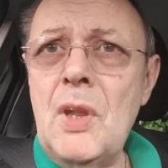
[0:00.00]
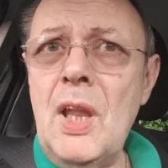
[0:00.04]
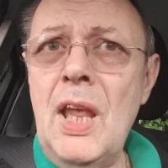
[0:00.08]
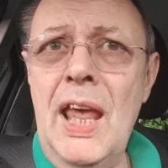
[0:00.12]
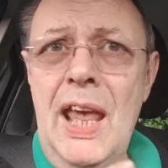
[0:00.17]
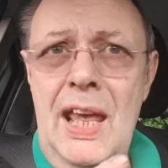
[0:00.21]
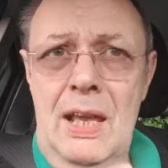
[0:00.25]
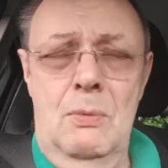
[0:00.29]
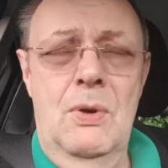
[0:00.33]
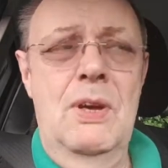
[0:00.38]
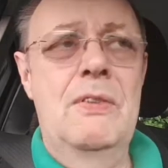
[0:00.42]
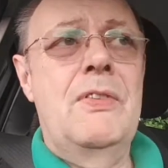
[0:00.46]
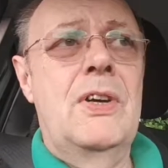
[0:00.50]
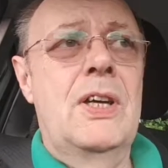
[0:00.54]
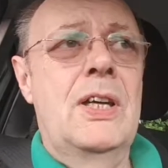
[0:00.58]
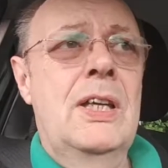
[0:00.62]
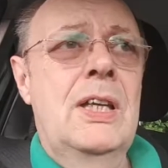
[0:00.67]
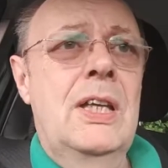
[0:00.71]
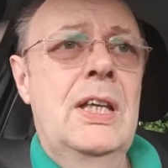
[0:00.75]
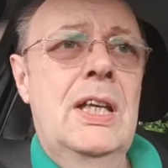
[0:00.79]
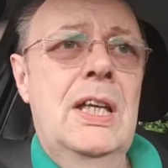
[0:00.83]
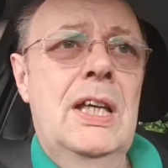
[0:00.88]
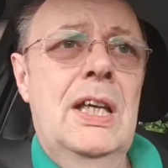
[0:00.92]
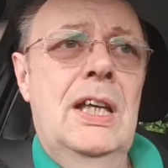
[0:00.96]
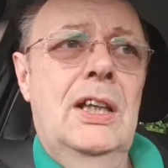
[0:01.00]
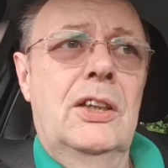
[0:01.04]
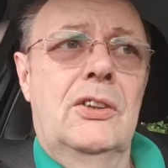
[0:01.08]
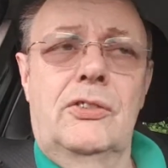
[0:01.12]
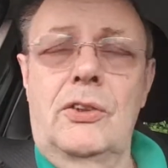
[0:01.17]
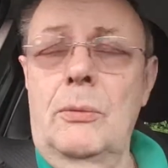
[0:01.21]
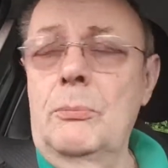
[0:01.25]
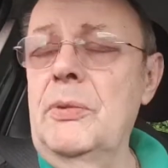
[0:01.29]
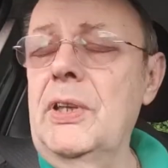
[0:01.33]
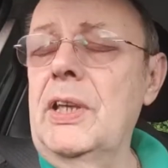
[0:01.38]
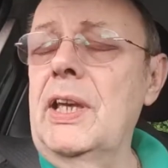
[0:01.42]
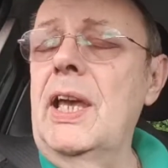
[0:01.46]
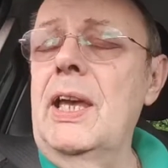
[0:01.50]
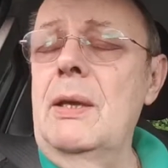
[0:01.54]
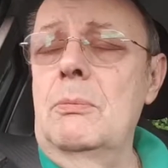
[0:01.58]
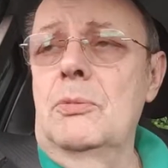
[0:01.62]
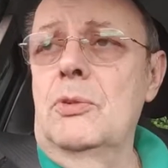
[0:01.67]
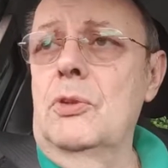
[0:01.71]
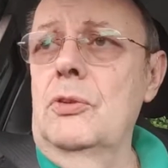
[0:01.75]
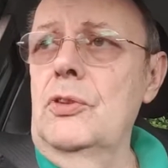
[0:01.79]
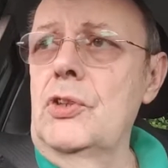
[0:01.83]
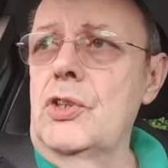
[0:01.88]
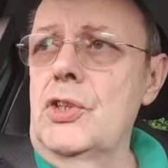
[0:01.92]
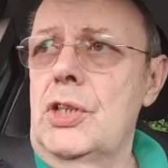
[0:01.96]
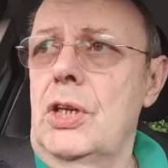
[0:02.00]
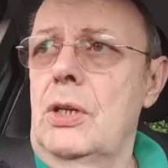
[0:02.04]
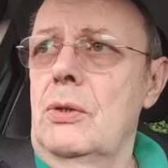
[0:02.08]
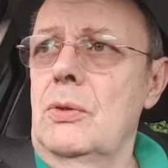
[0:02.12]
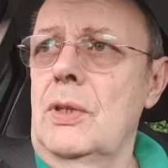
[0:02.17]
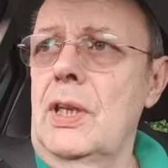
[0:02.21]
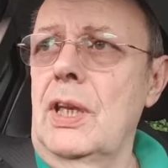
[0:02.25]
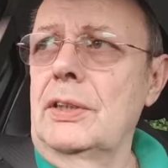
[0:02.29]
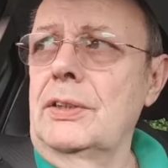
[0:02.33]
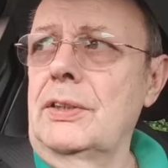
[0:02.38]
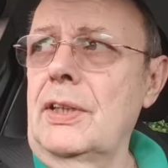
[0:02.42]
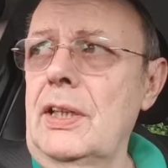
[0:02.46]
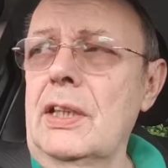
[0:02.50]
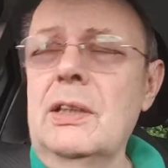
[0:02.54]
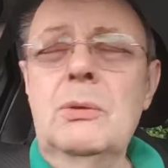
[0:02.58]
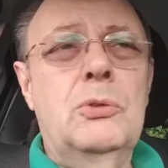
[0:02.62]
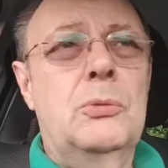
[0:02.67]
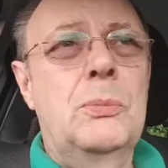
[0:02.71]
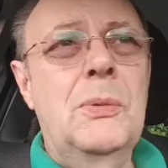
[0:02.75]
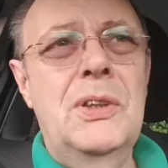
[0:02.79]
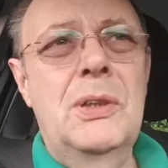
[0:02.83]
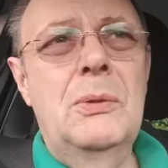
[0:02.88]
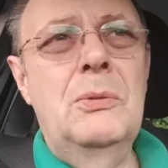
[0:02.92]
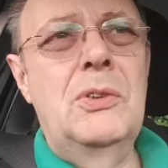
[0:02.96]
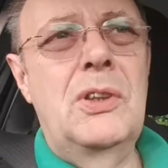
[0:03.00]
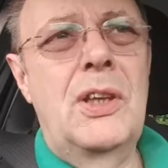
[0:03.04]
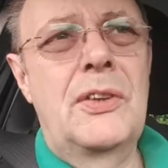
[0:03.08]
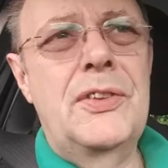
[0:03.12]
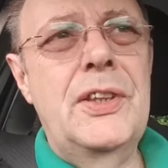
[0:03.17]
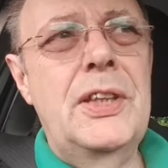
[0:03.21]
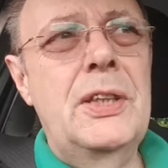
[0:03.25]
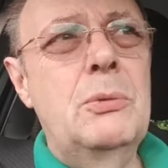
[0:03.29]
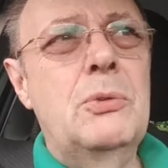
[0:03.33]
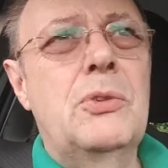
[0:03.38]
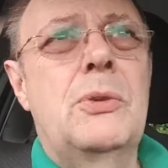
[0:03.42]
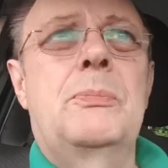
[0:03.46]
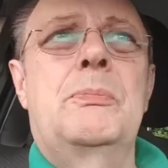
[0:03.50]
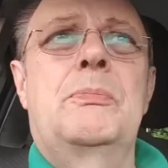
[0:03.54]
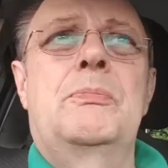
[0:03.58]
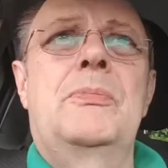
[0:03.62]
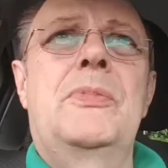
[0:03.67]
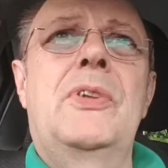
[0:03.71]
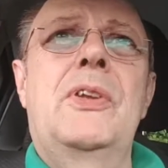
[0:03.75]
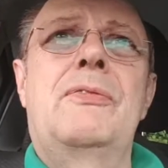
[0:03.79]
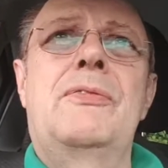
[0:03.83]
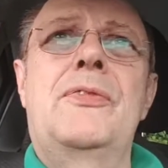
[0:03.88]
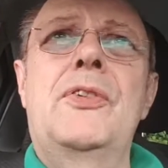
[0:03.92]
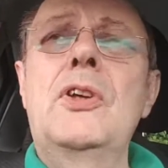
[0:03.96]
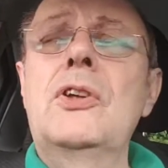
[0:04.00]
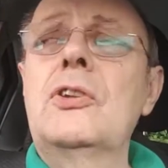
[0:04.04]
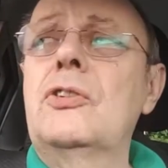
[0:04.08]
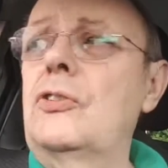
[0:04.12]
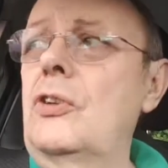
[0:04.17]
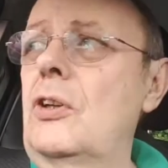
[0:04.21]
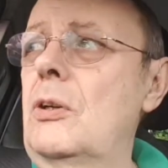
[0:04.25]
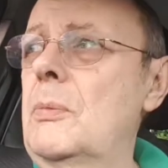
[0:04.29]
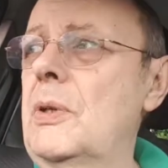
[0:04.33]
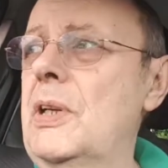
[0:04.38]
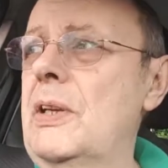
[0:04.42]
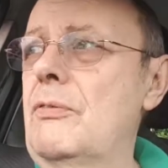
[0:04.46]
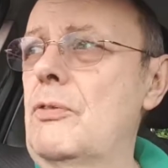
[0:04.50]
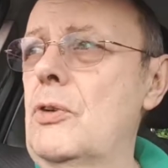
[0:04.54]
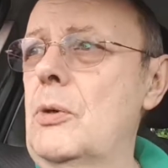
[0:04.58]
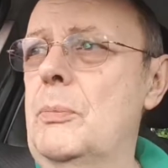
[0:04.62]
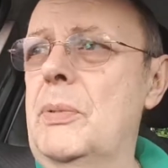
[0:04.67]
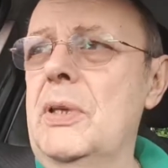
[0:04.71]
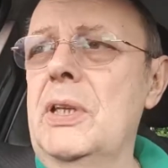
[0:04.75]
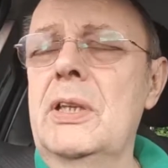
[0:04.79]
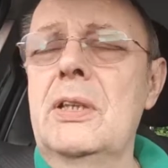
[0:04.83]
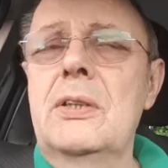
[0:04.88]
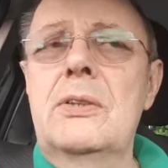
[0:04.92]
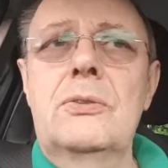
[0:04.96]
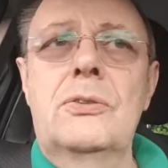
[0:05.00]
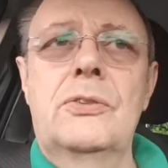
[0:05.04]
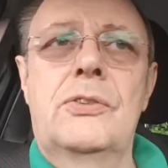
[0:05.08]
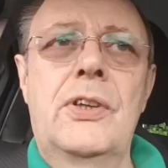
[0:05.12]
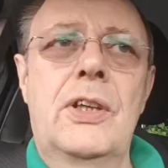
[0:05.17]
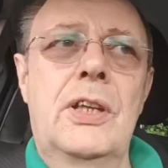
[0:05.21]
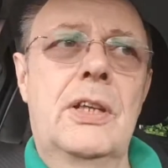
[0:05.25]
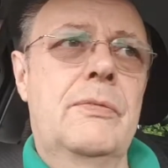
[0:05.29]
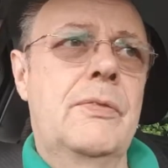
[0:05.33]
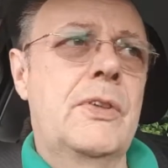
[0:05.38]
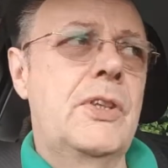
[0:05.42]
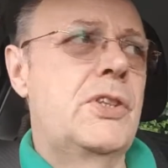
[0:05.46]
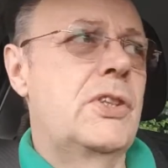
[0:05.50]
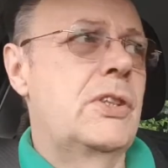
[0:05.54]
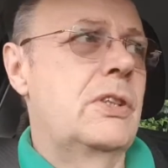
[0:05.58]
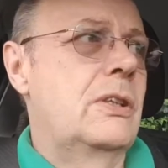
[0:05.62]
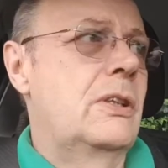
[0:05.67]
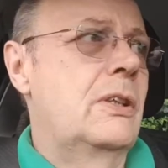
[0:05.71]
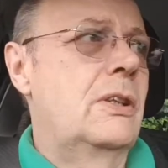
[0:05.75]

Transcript: However, something happened on the show that day. It was, my, it was I think it was the, the, first time I'd ever appeared on television.